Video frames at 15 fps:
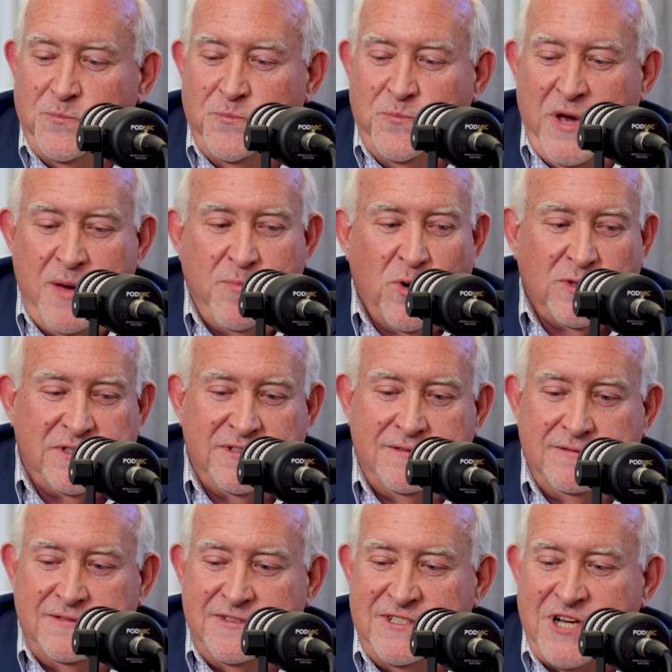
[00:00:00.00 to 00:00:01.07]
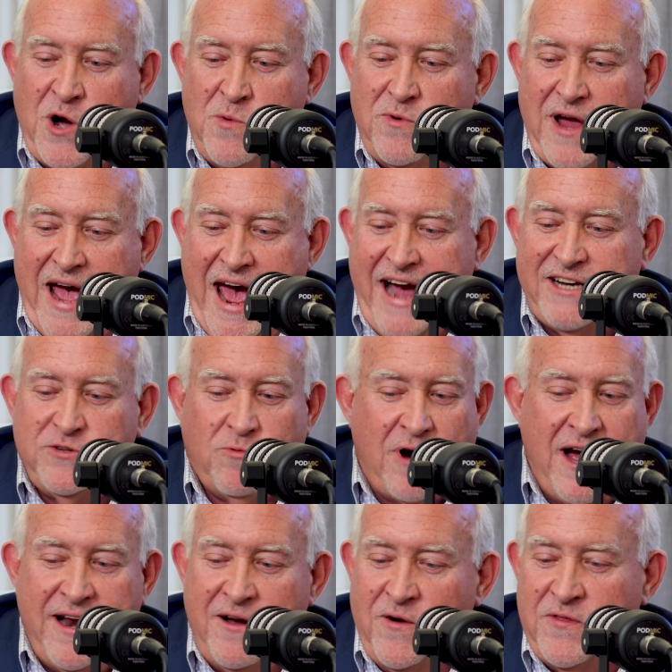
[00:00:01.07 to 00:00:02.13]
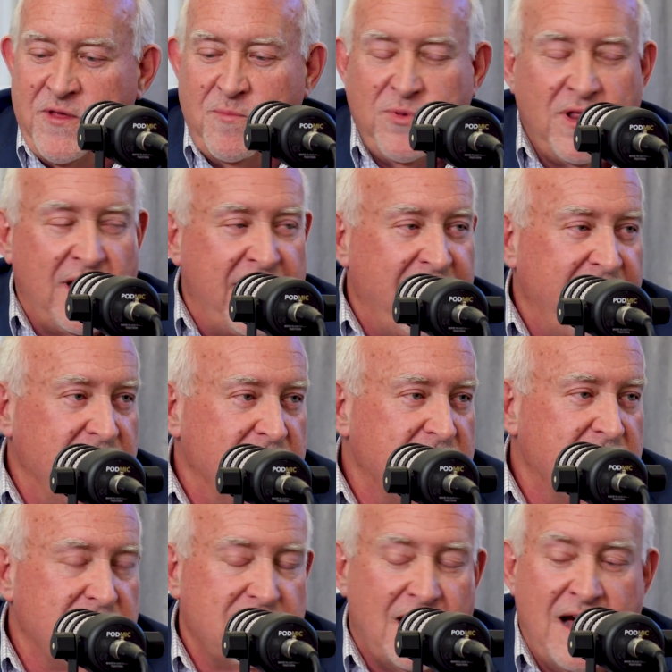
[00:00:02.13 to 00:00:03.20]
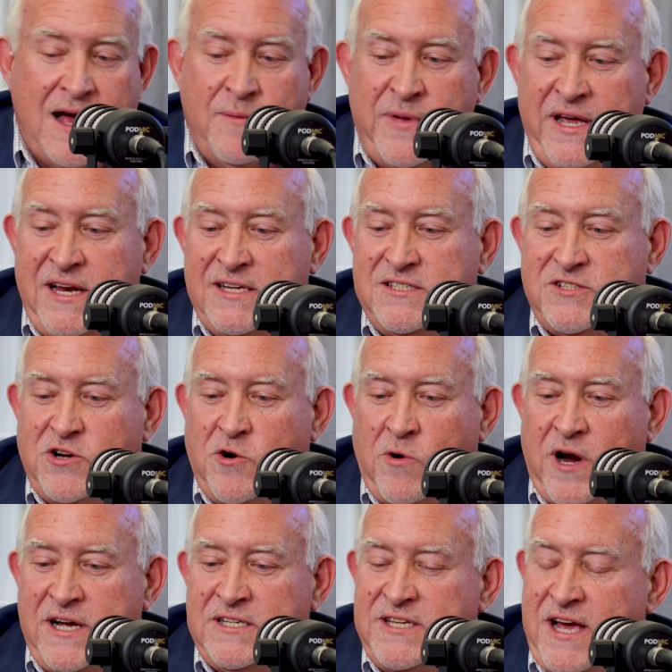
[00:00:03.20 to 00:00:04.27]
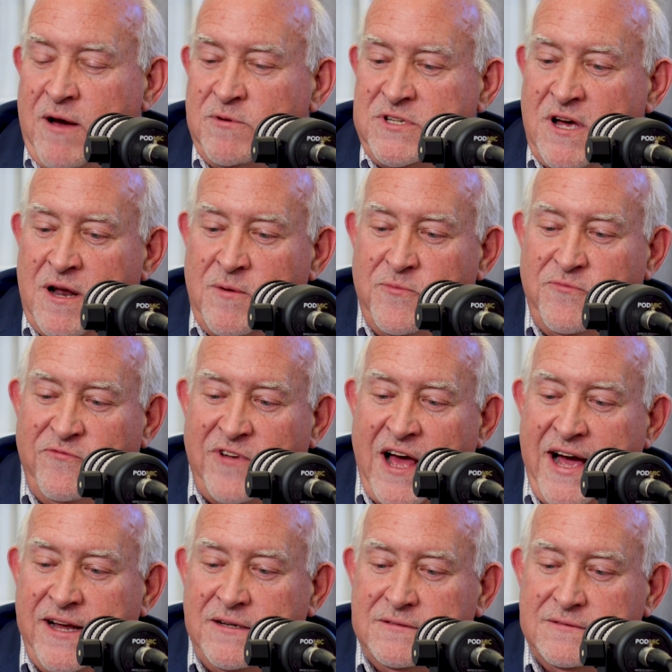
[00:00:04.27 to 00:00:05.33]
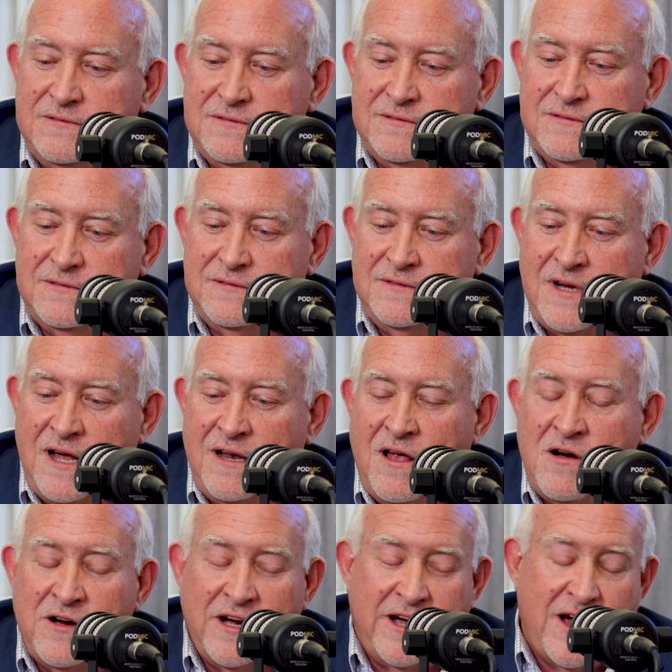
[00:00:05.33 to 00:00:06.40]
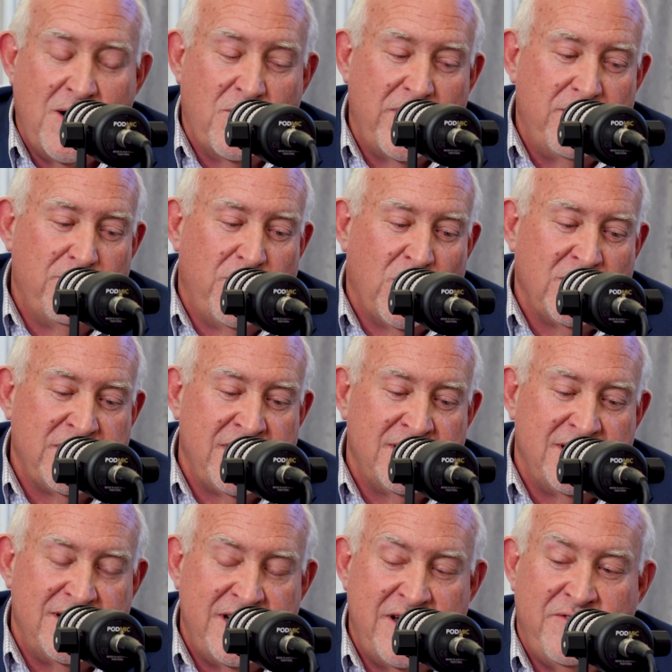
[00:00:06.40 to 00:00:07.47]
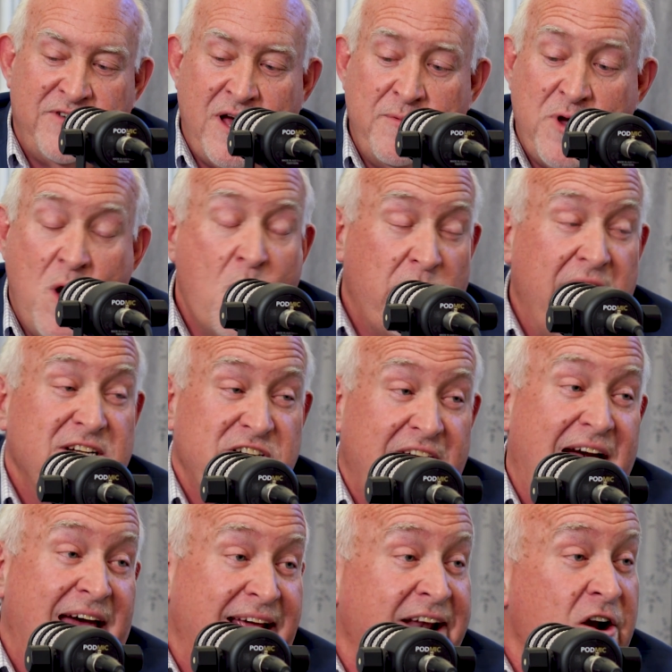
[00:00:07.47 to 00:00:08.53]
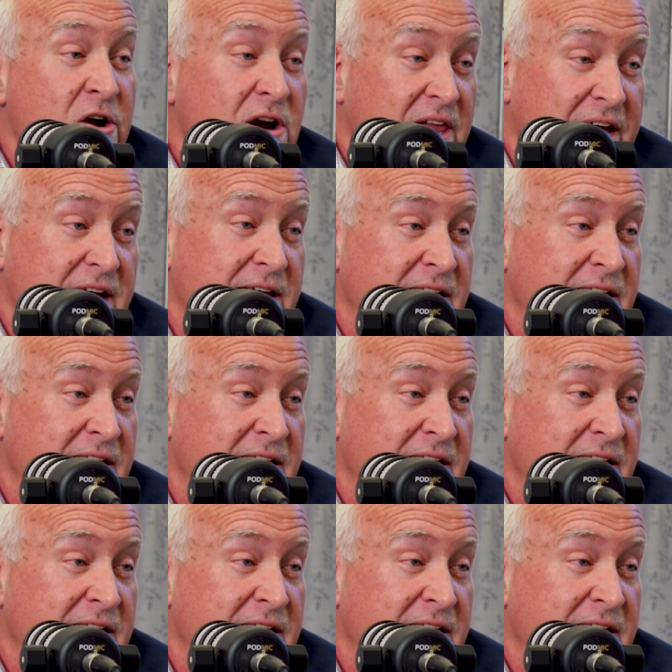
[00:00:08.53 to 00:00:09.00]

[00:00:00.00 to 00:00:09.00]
people don't act right on the planes. I mean, it's crazy. I was on a flight not long ago. We pulled into DFW. We actually got in early.